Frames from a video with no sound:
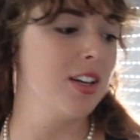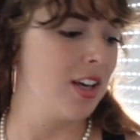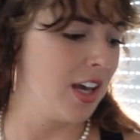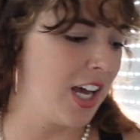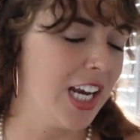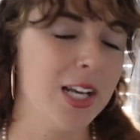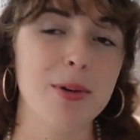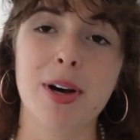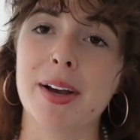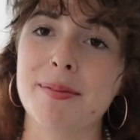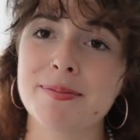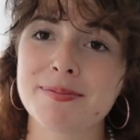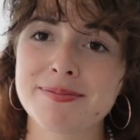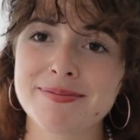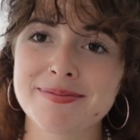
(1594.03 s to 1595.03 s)
Anyway,
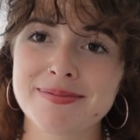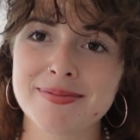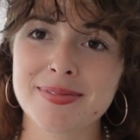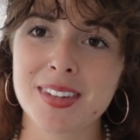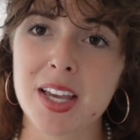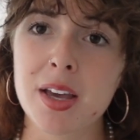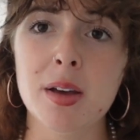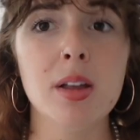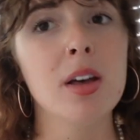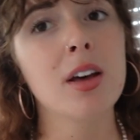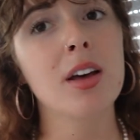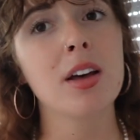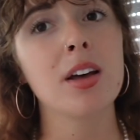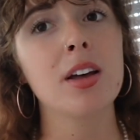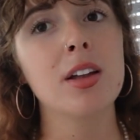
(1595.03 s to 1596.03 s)

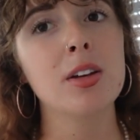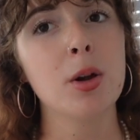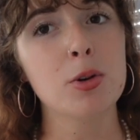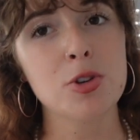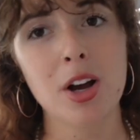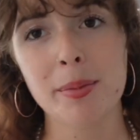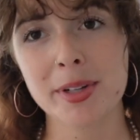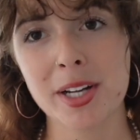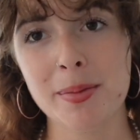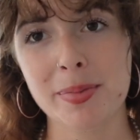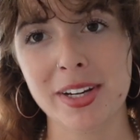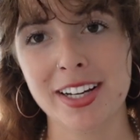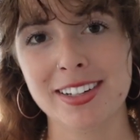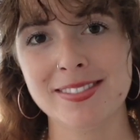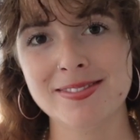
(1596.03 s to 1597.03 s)
no trauma
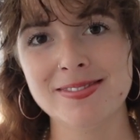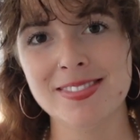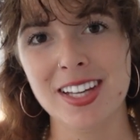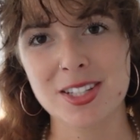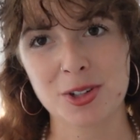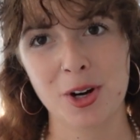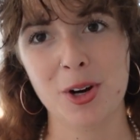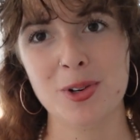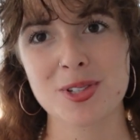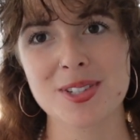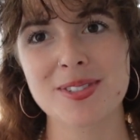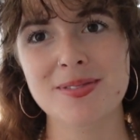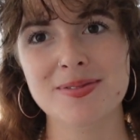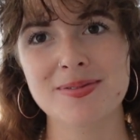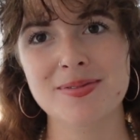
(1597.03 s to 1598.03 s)
dumping. It's
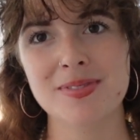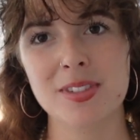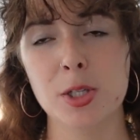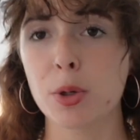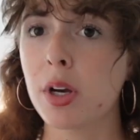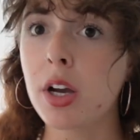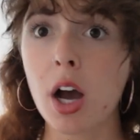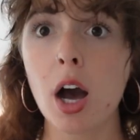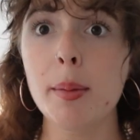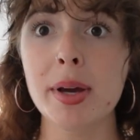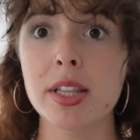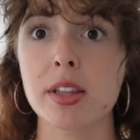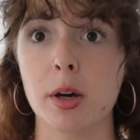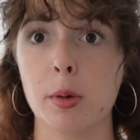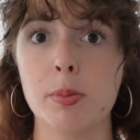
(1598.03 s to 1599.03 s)
gross. You can
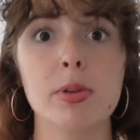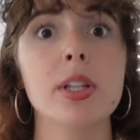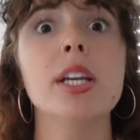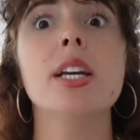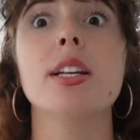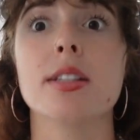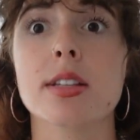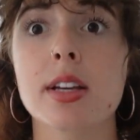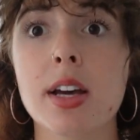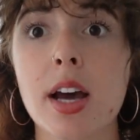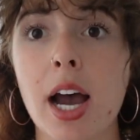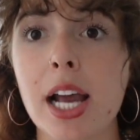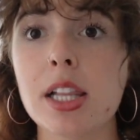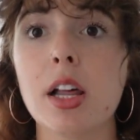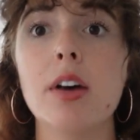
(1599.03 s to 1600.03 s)
comment though, please.
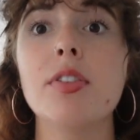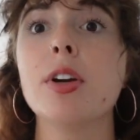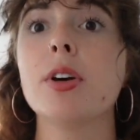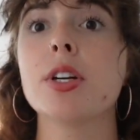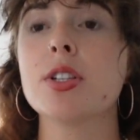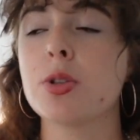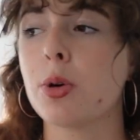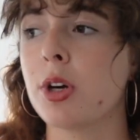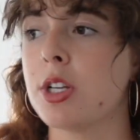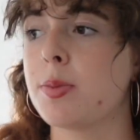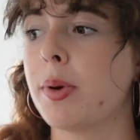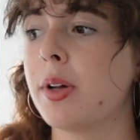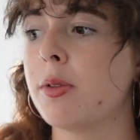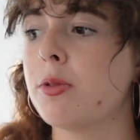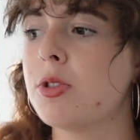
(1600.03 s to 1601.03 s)
I love hearing stories,
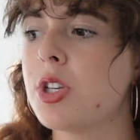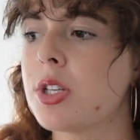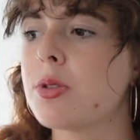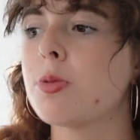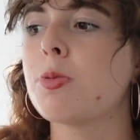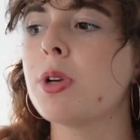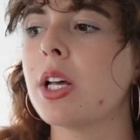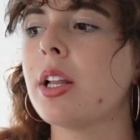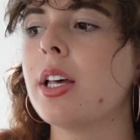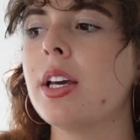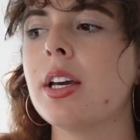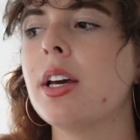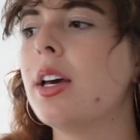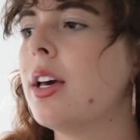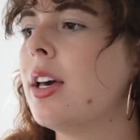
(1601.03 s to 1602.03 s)
but just
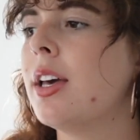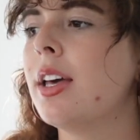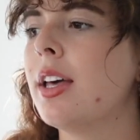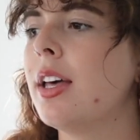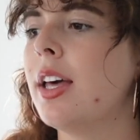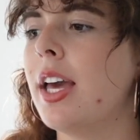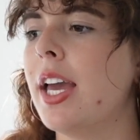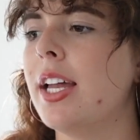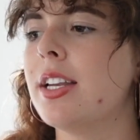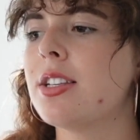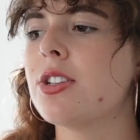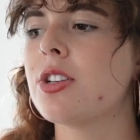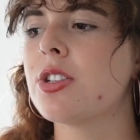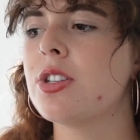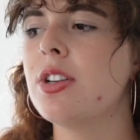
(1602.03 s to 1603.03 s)
really, it
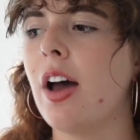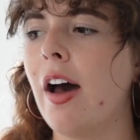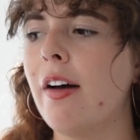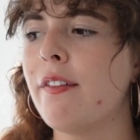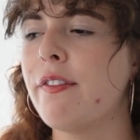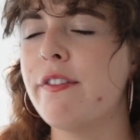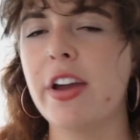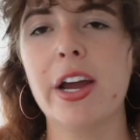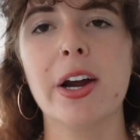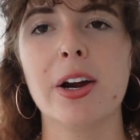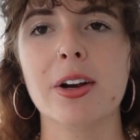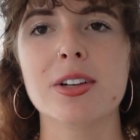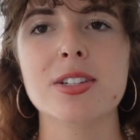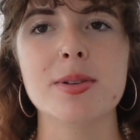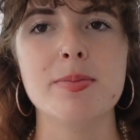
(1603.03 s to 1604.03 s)
is just not
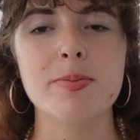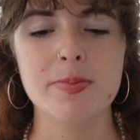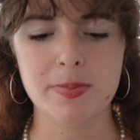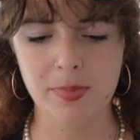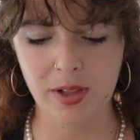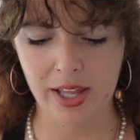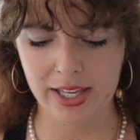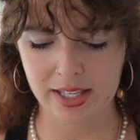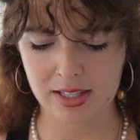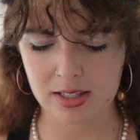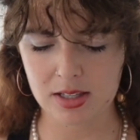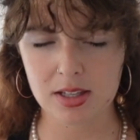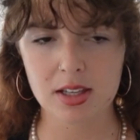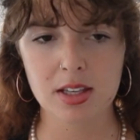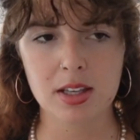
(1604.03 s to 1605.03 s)
fair to, like,
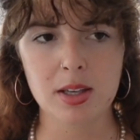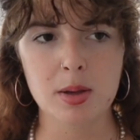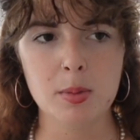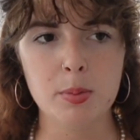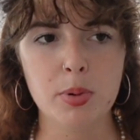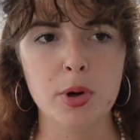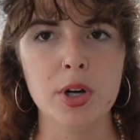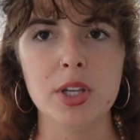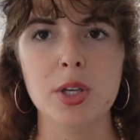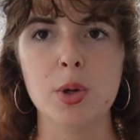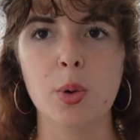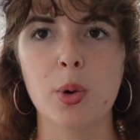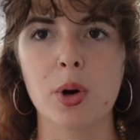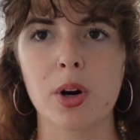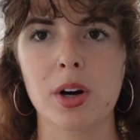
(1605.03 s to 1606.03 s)
put
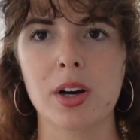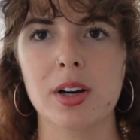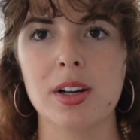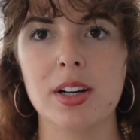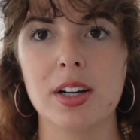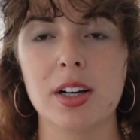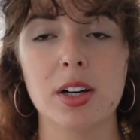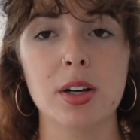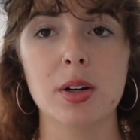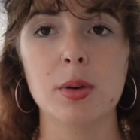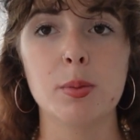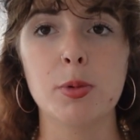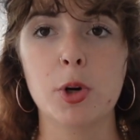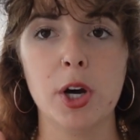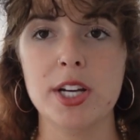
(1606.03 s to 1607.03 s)
your
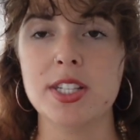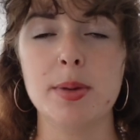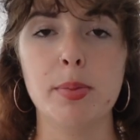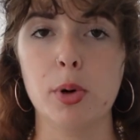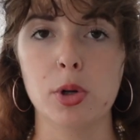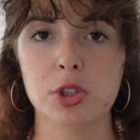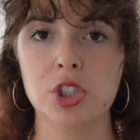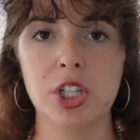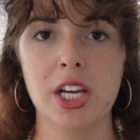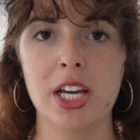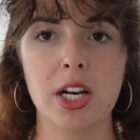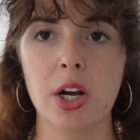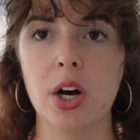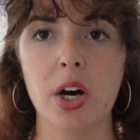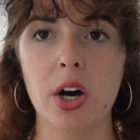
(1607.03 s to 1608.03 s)
crazy
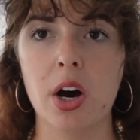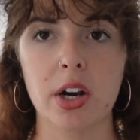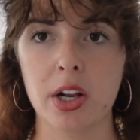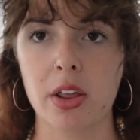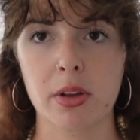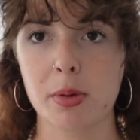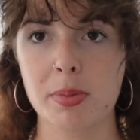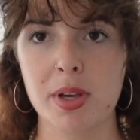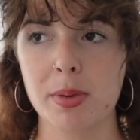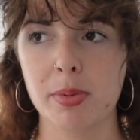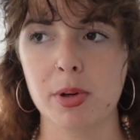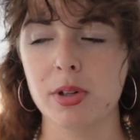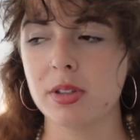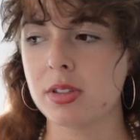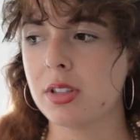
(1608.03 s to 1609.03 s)
bullshit on other
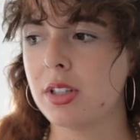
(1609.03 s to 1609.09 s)
people.